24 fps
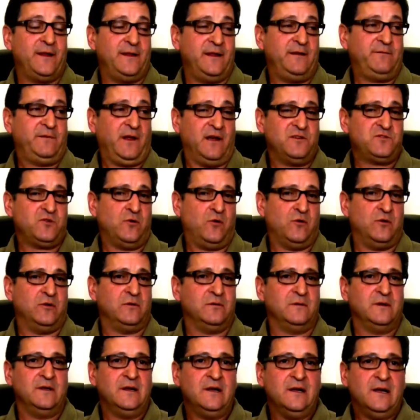that does
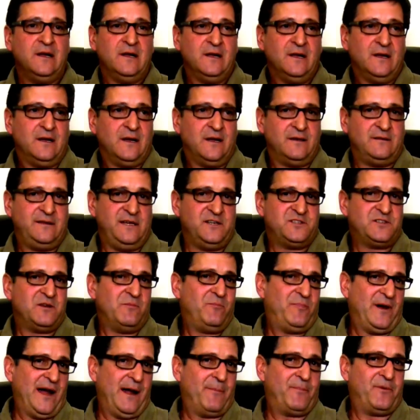hold a
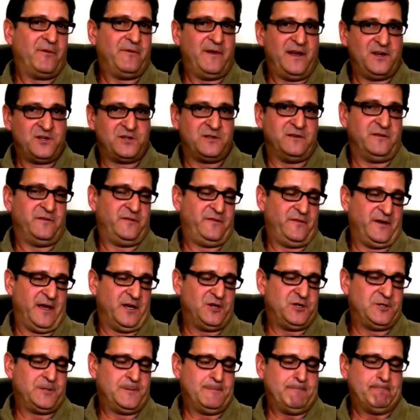decent population of
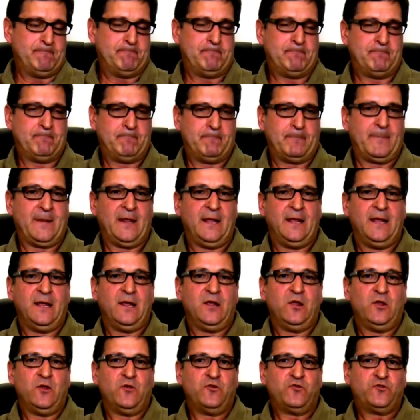fish.
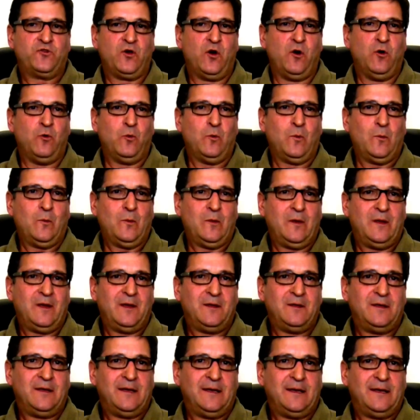So
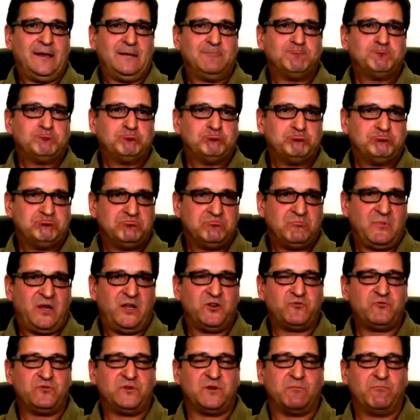
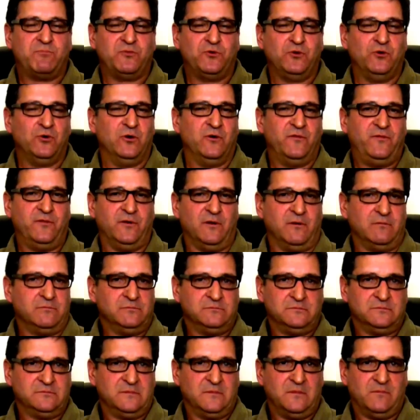this was a beautiful,
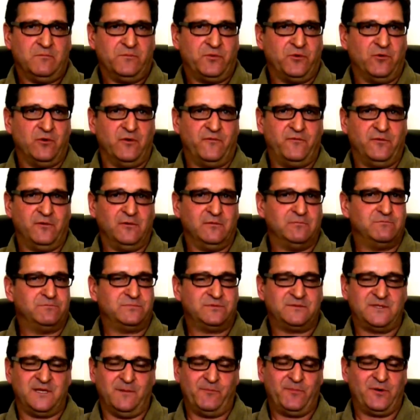
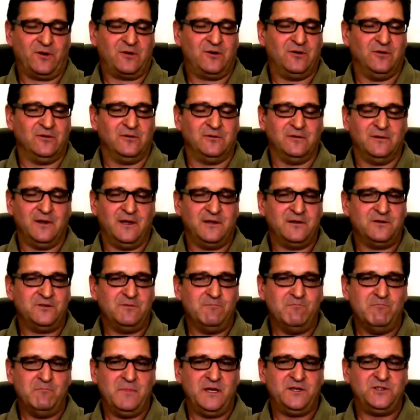typical
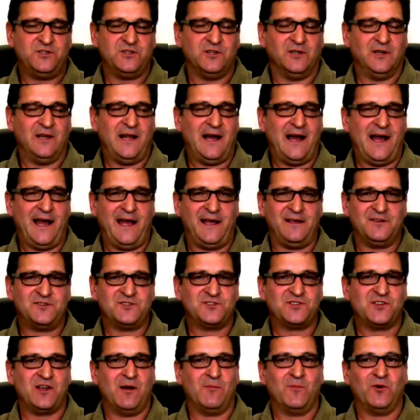mid-July
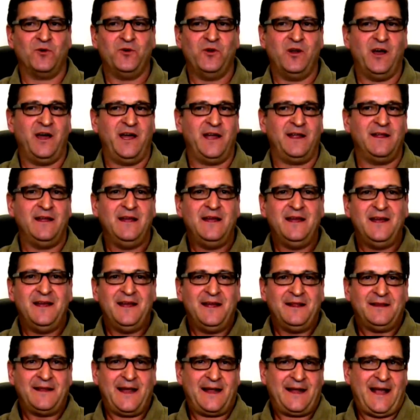summer night.
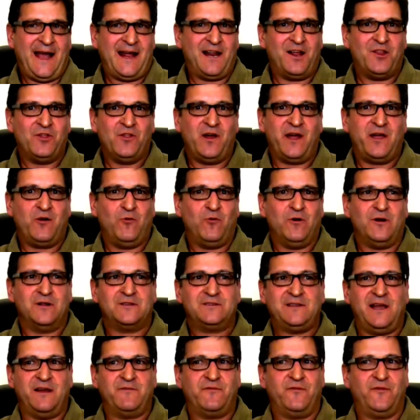The kind of night where
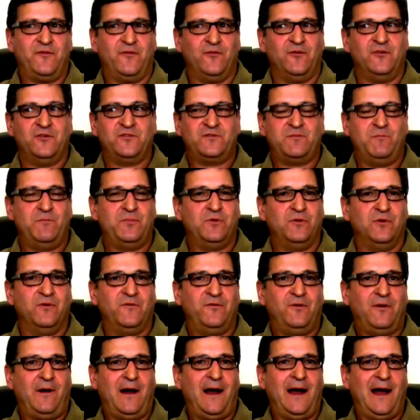it's that first
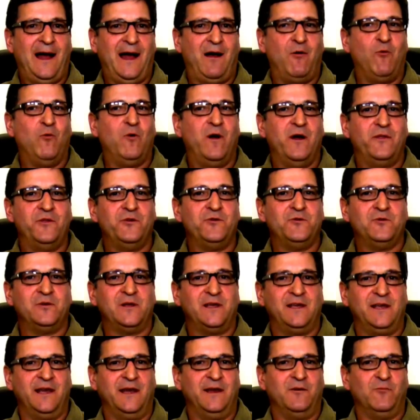beautiful hot weather you
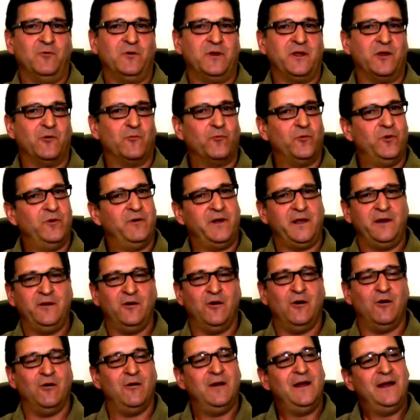get when you really
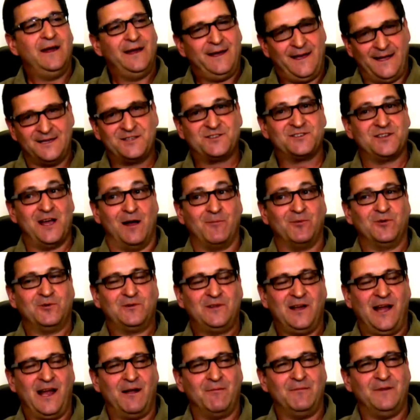know it's
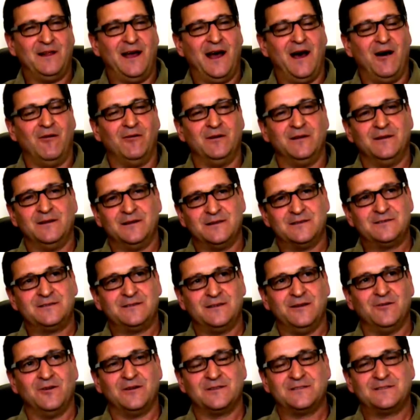summertime now, and
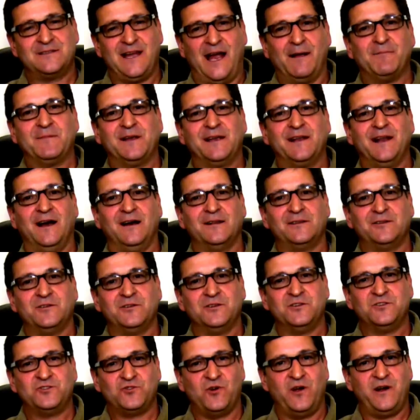it's time to get out there
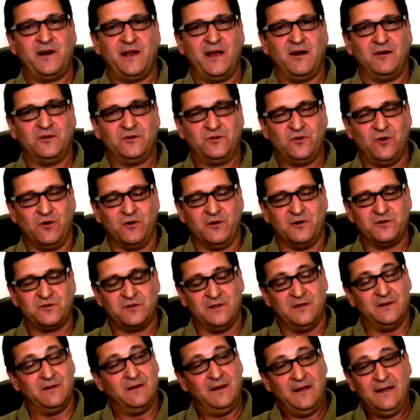and enjoy the outdoors.
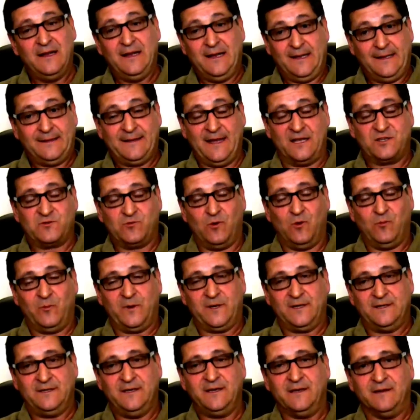And that's what
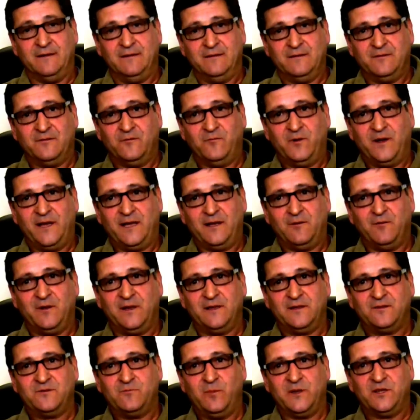we did. We
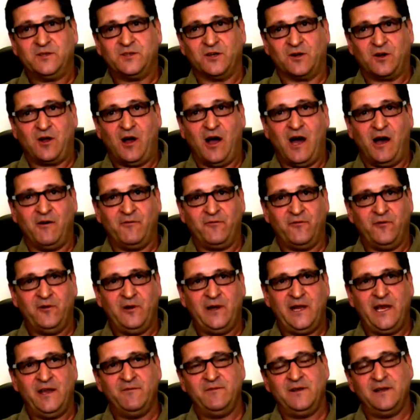took off for
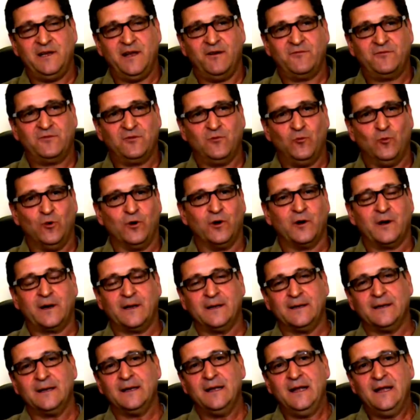an evening after work
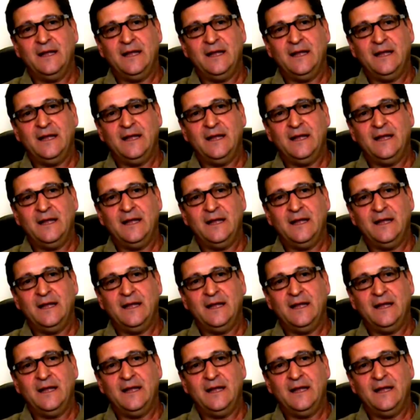and